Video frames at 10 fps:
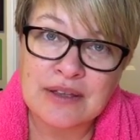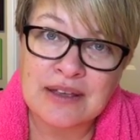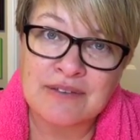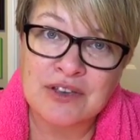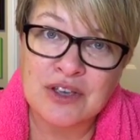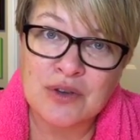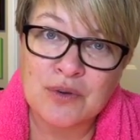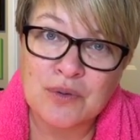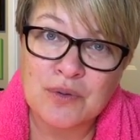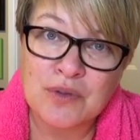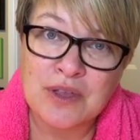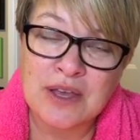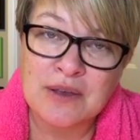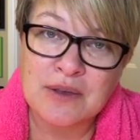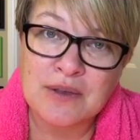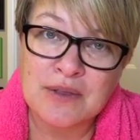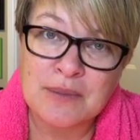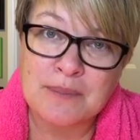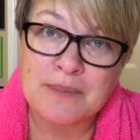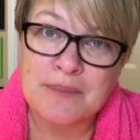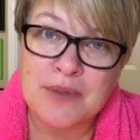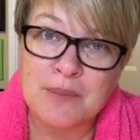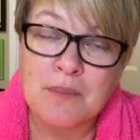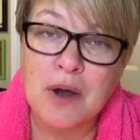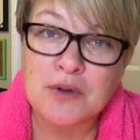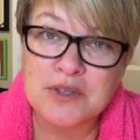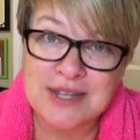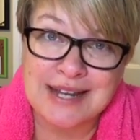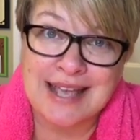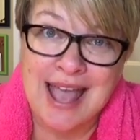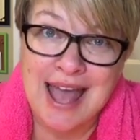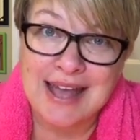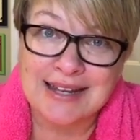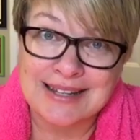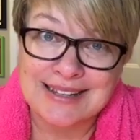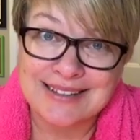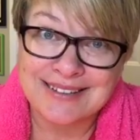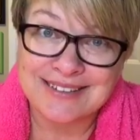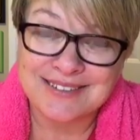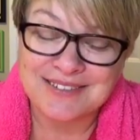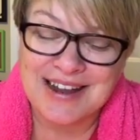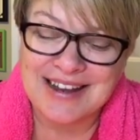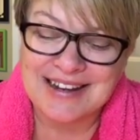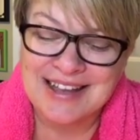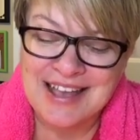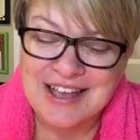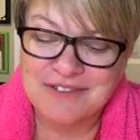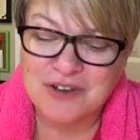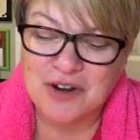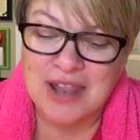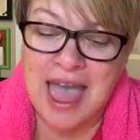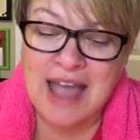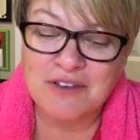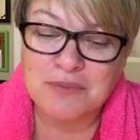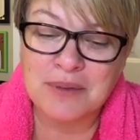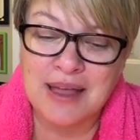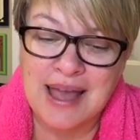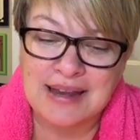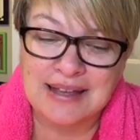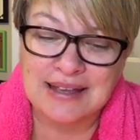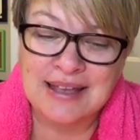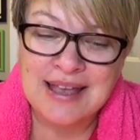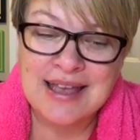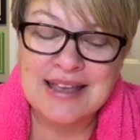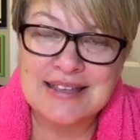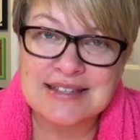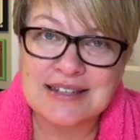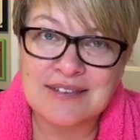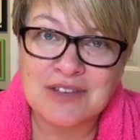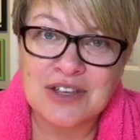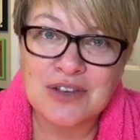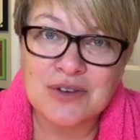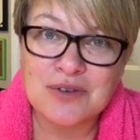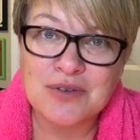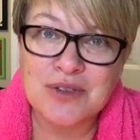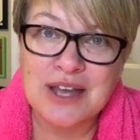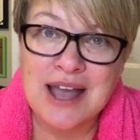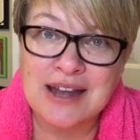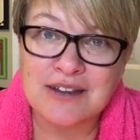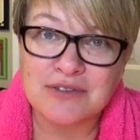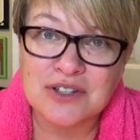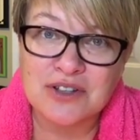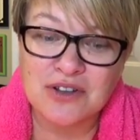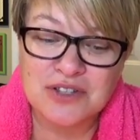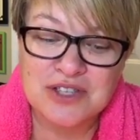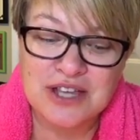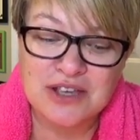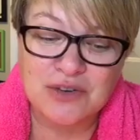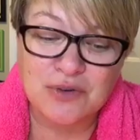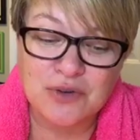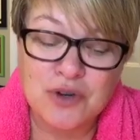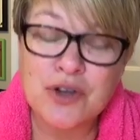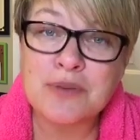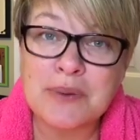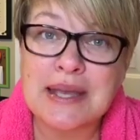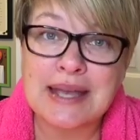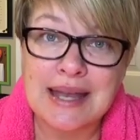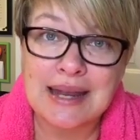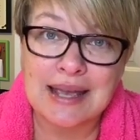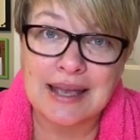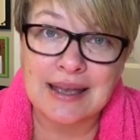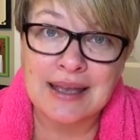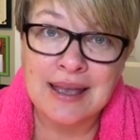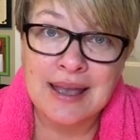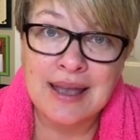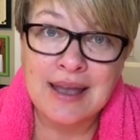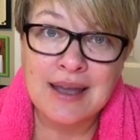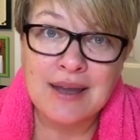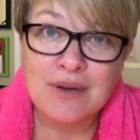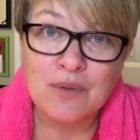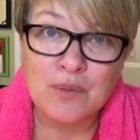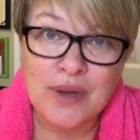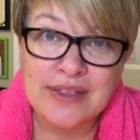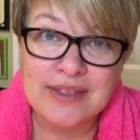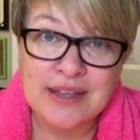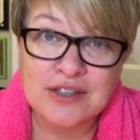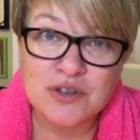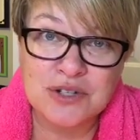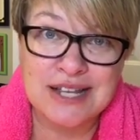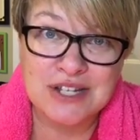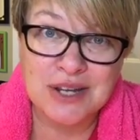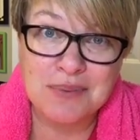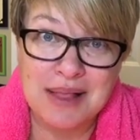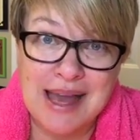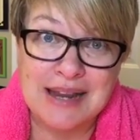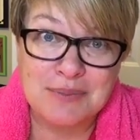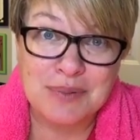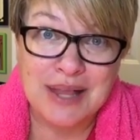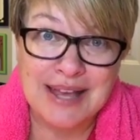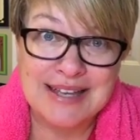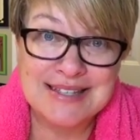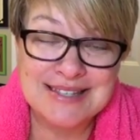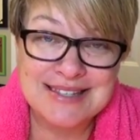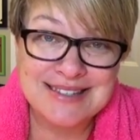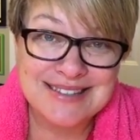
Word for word: giving you the the the most that it can? right? If your lack of planning isn't giving you the kind of results that you could be getting, with a strategic plan in place